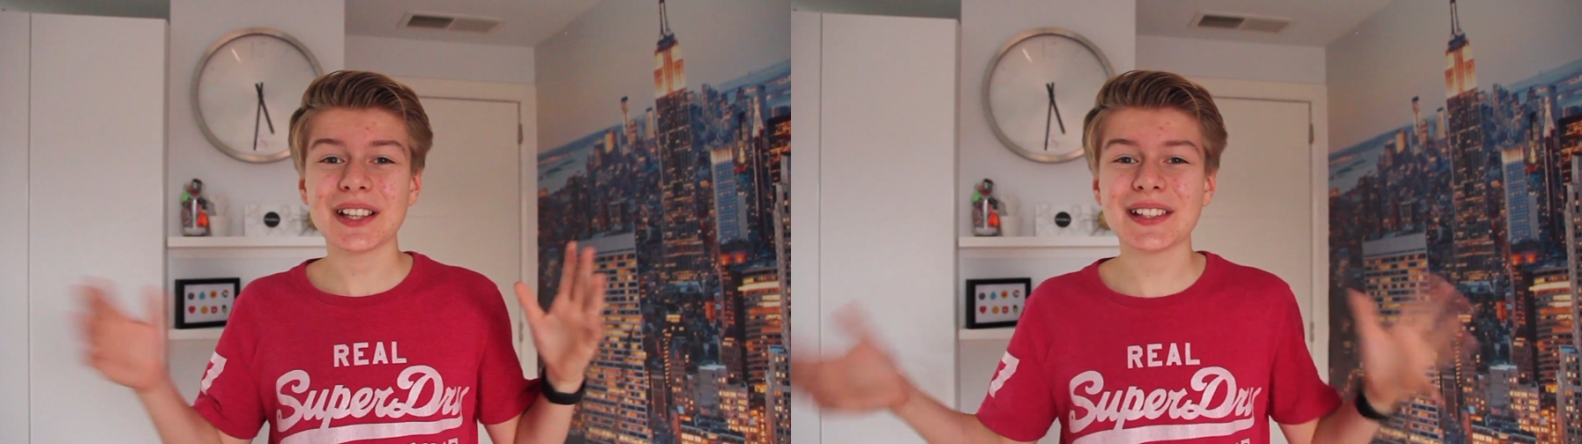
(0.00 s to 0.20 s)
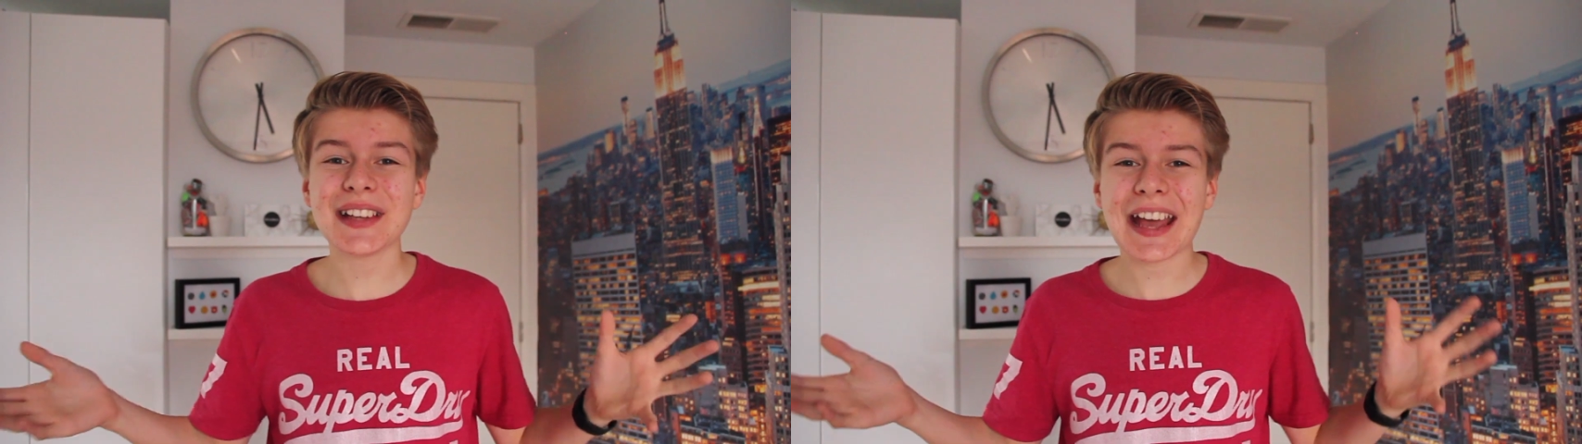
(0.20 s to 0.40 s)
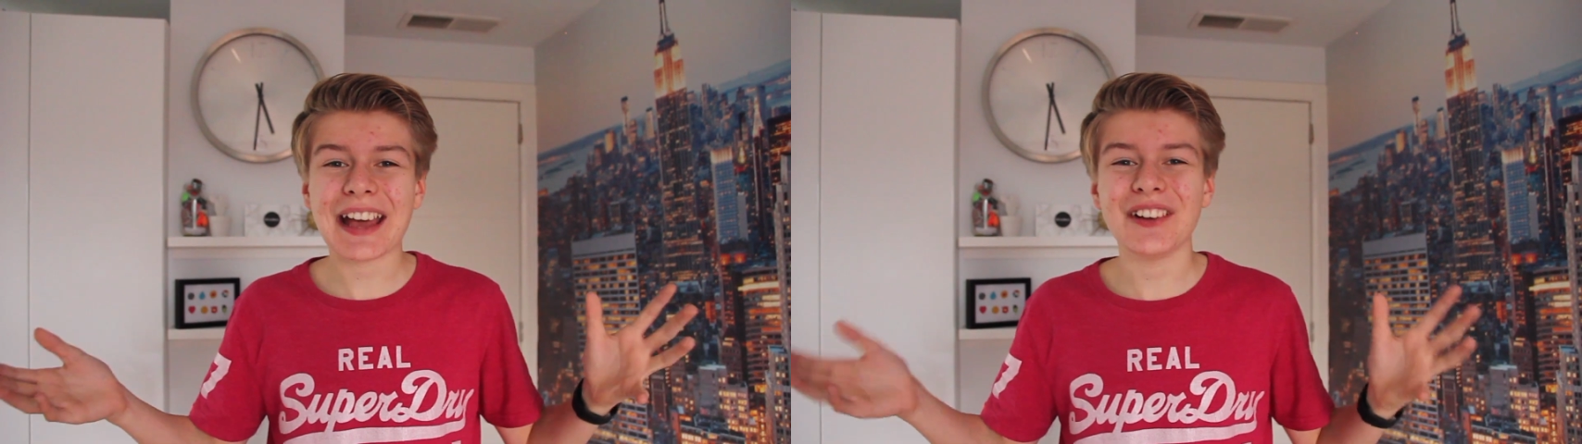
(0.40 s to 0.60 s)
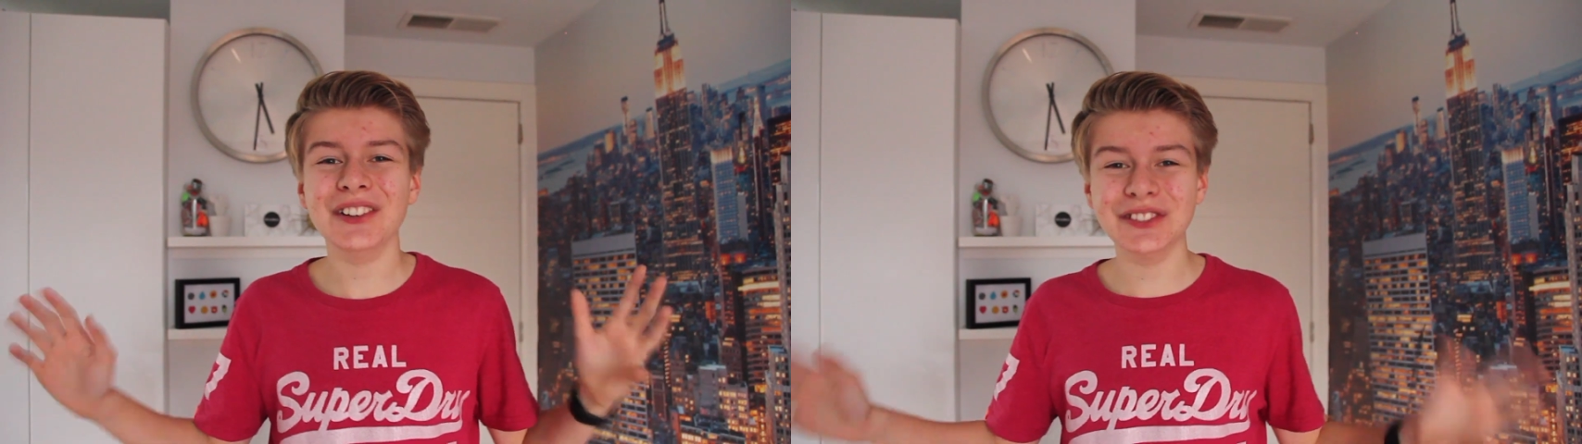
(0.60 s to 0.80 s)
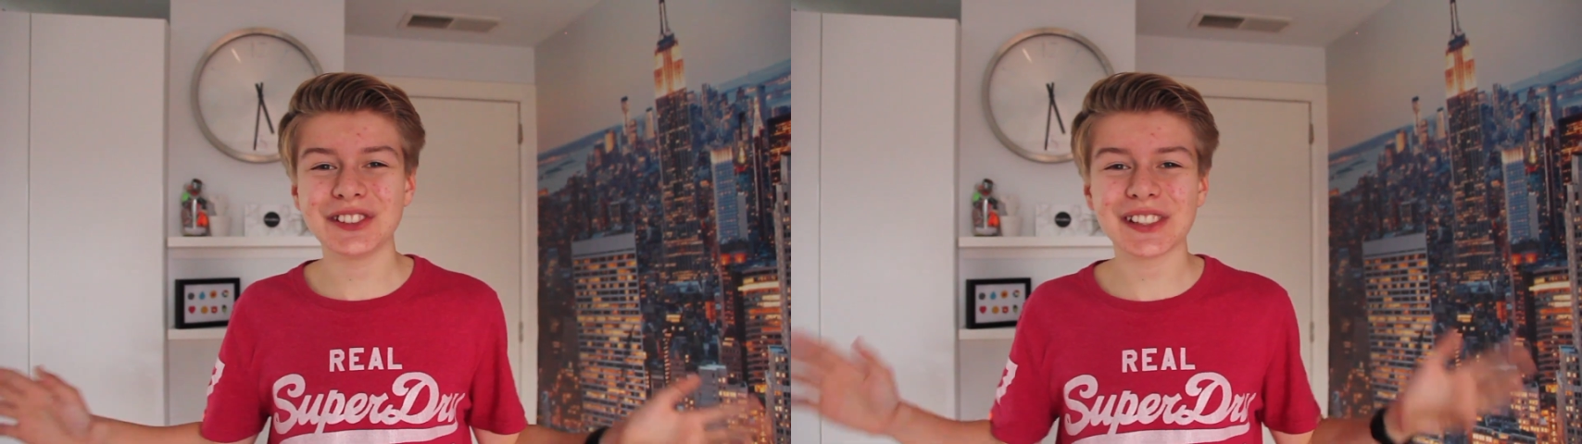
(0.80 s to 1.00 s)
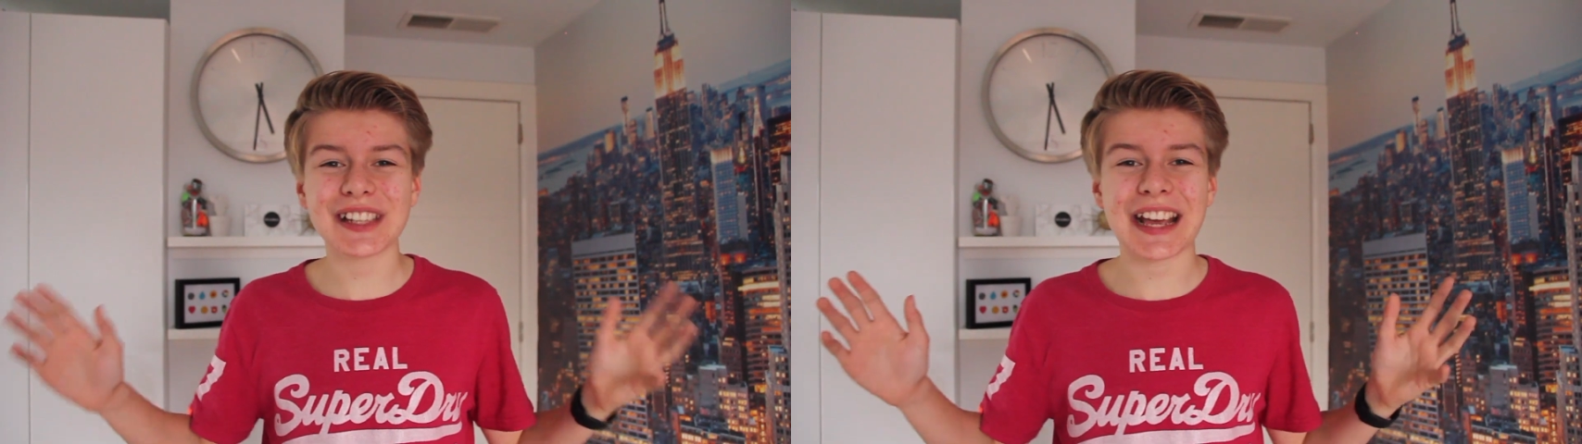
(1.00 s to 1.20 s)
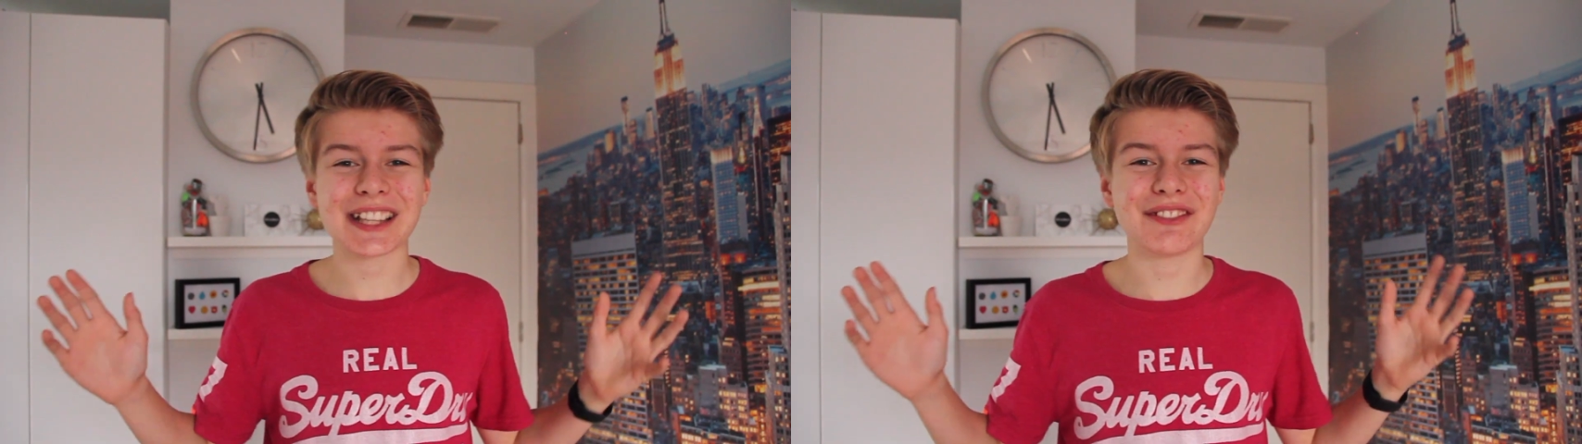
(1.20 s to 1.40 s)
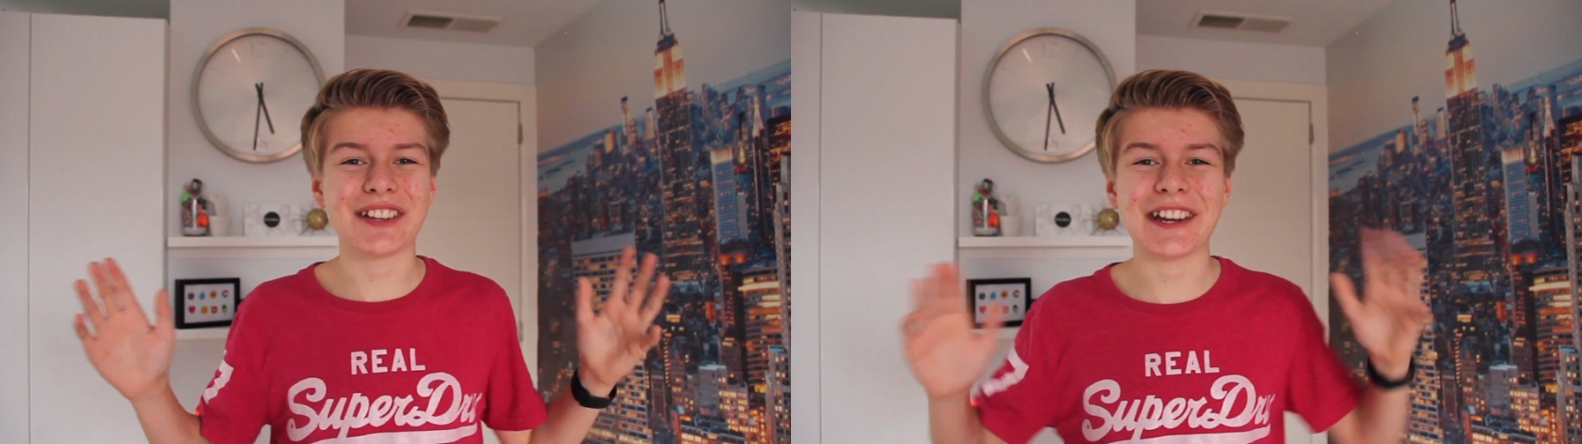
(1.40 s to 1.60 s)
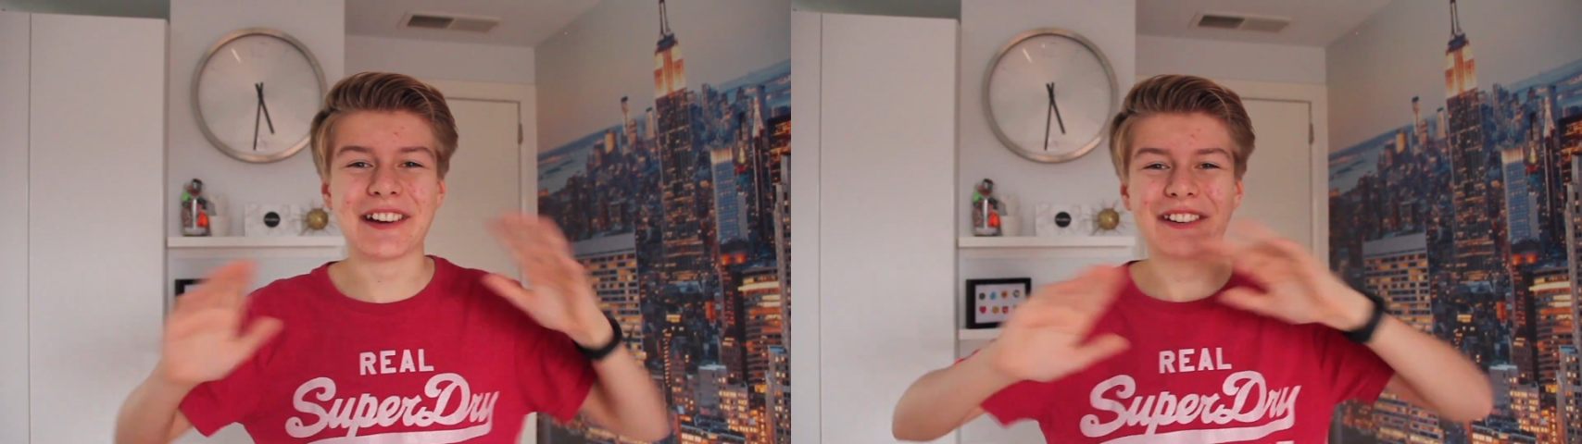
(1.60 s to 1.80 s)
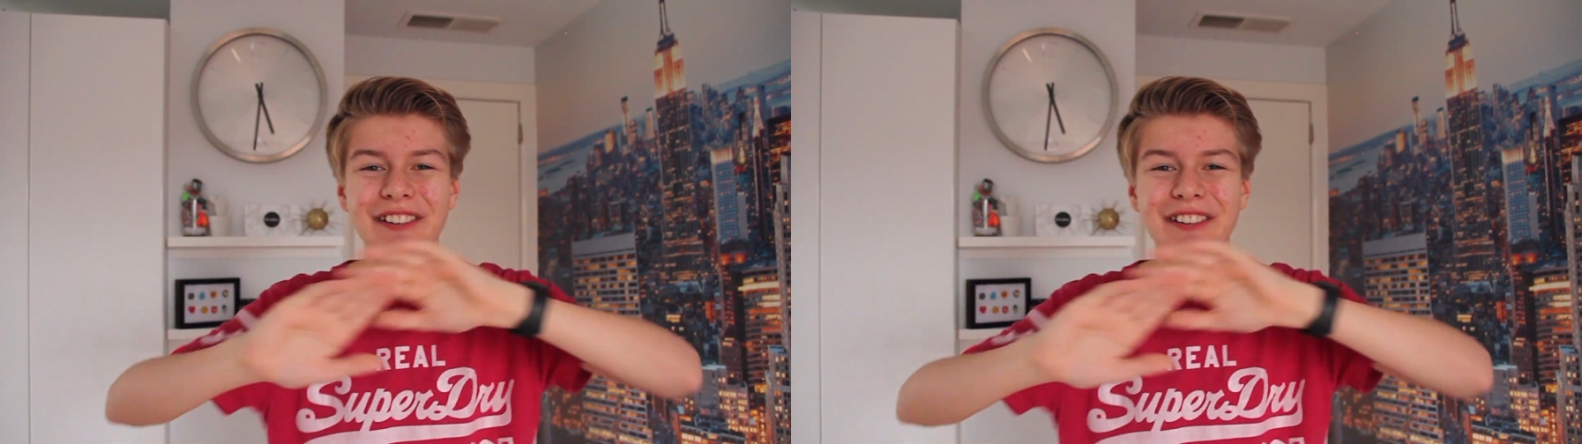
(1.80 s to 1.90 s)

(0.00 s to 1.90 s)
So yeah, until the next video.